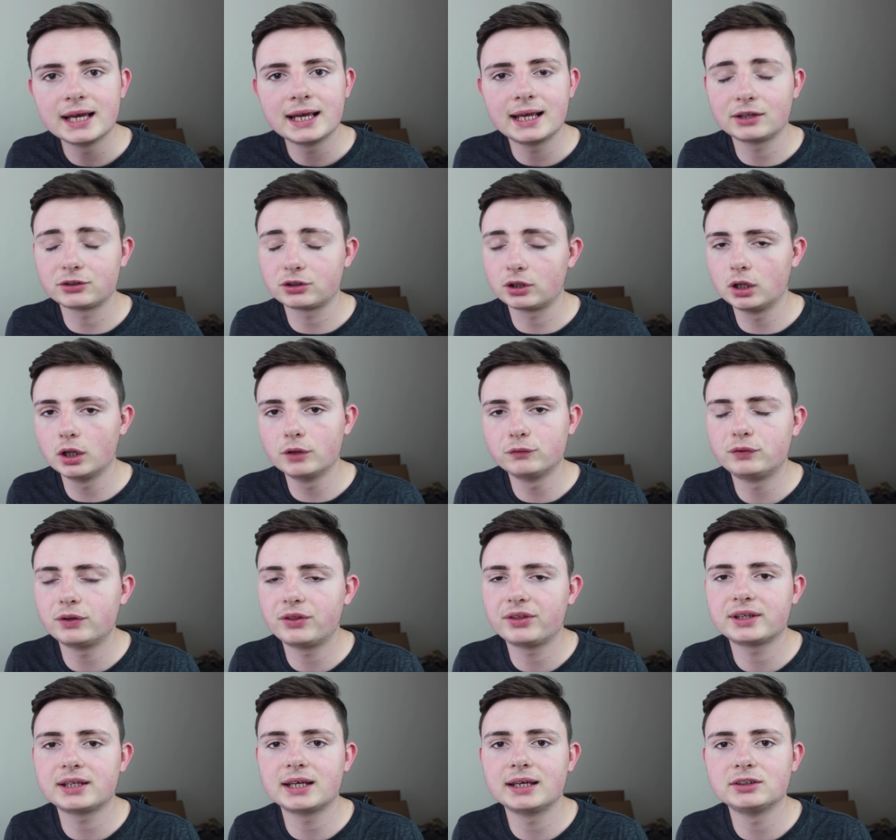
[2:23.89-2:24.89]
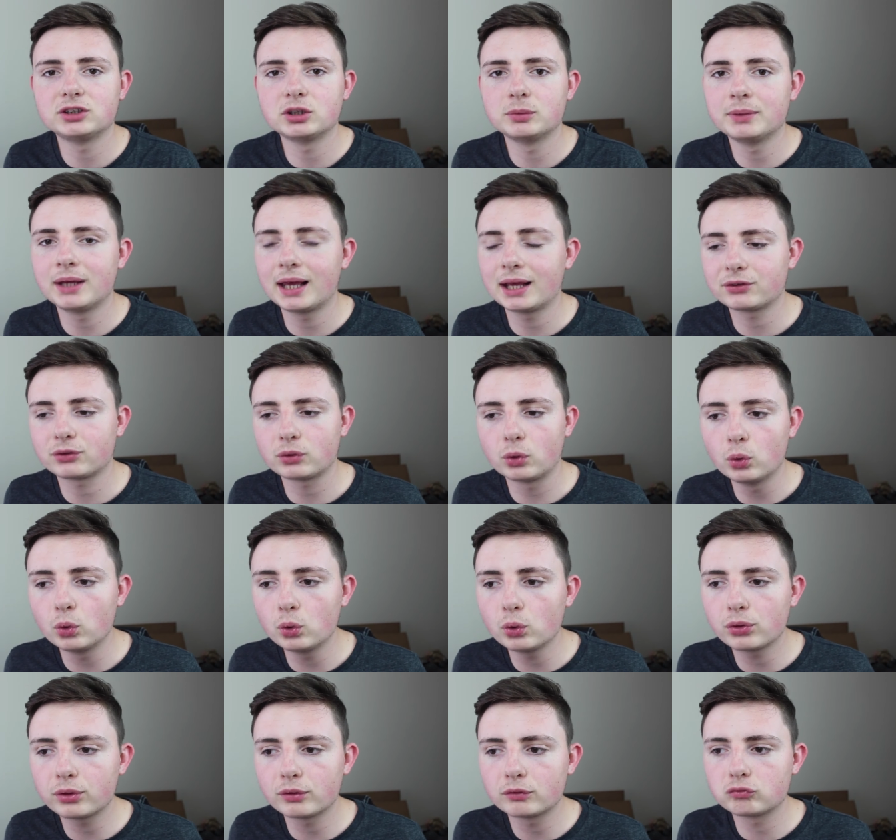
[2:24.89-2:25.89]
he has a love for the kingdom, he has
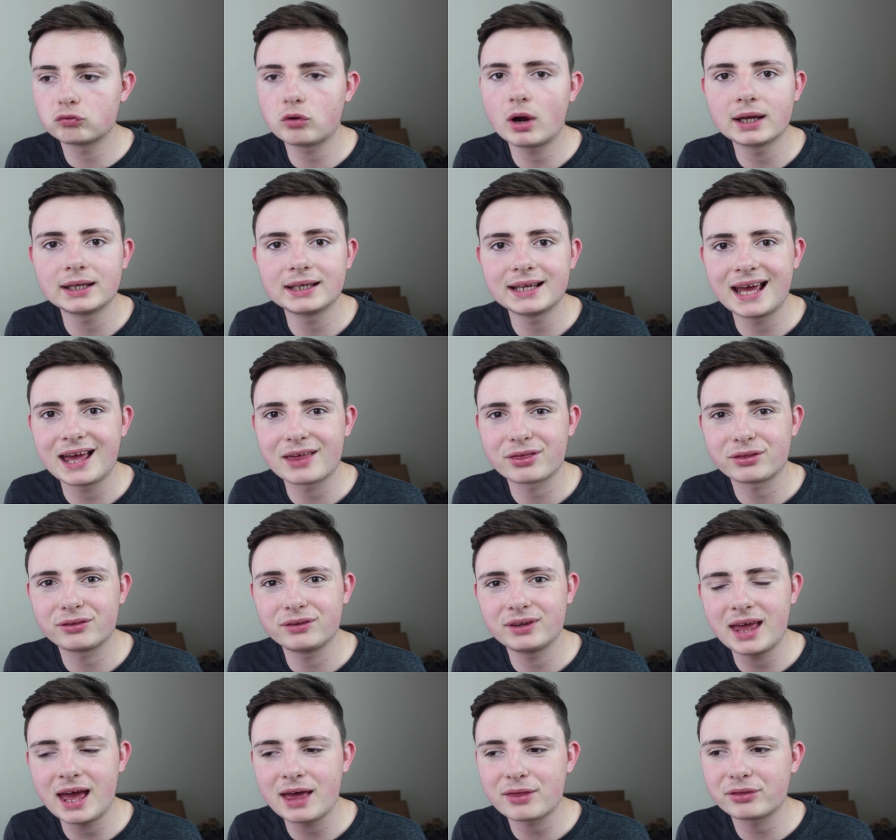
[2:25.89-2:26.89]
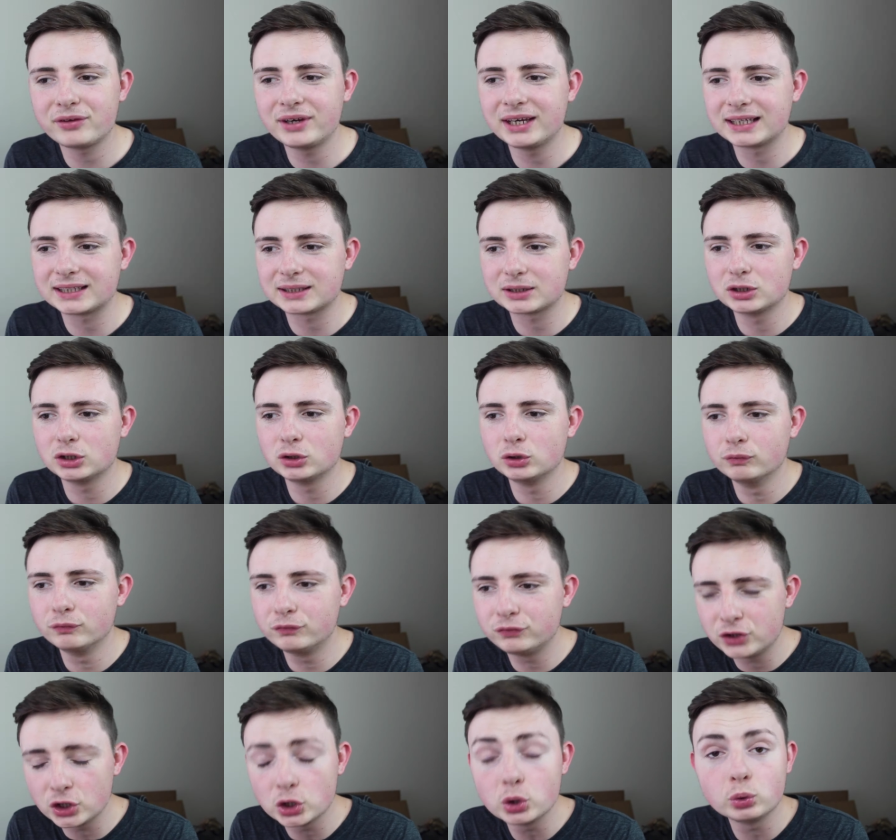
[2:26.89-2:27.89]
all the right eth ethnic
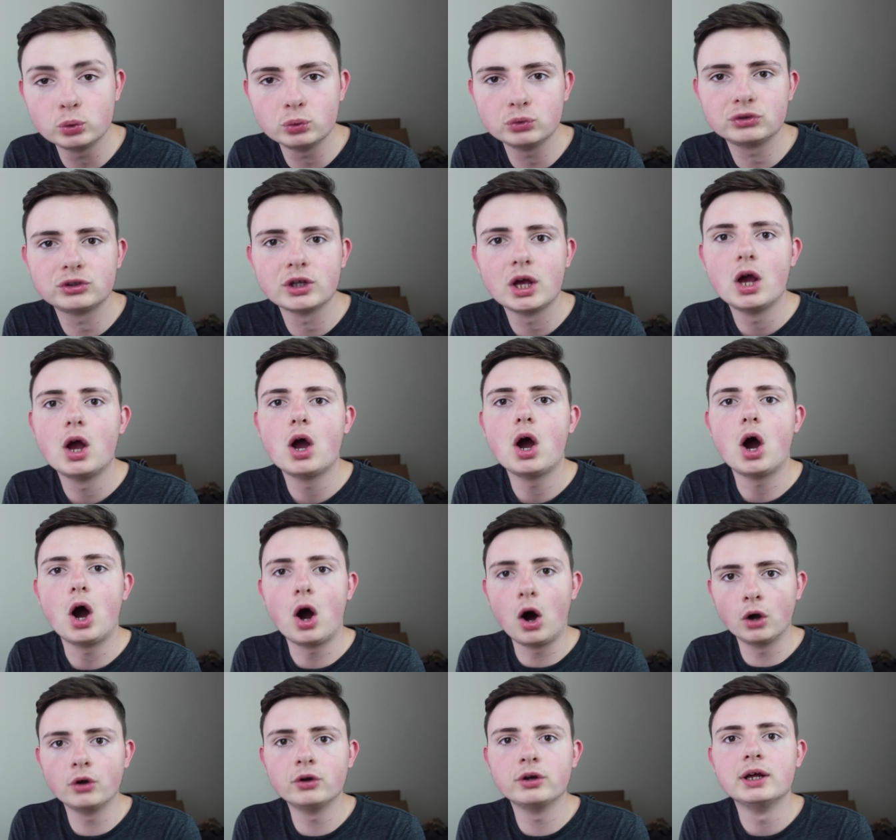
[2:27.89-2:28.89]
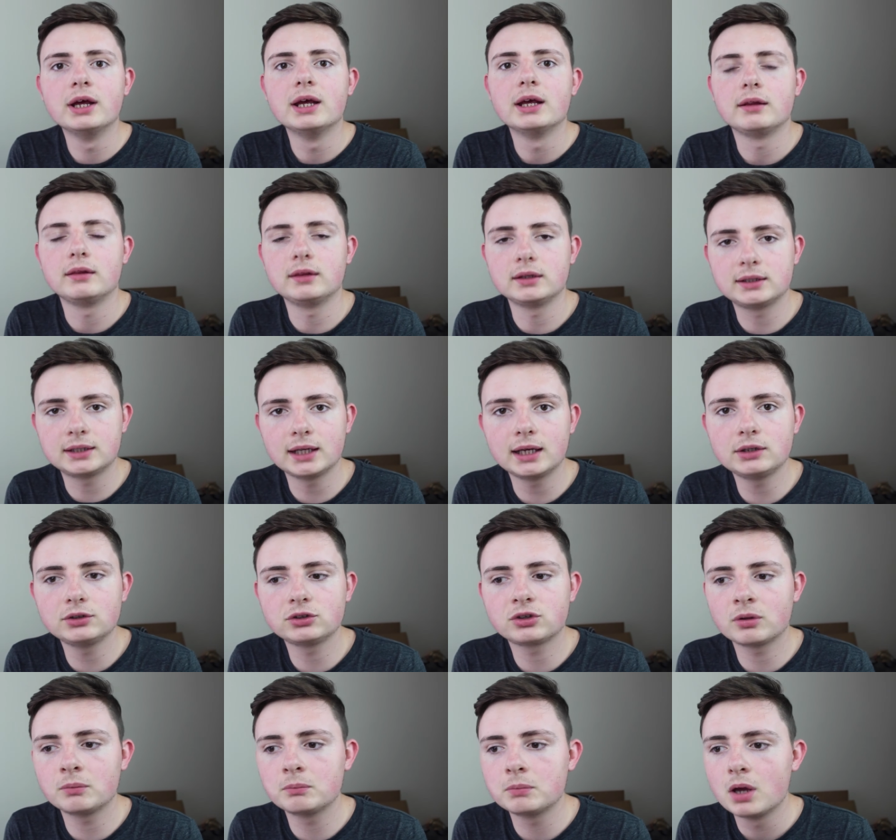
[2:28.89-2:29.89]
views on the
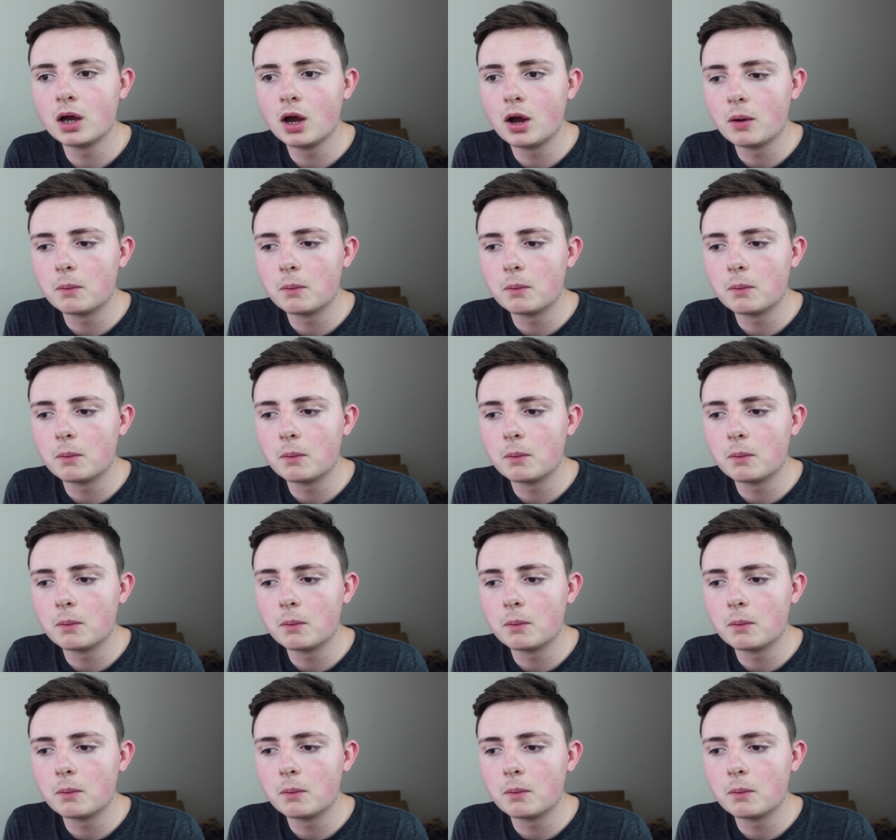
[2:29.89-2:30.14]
kingdom,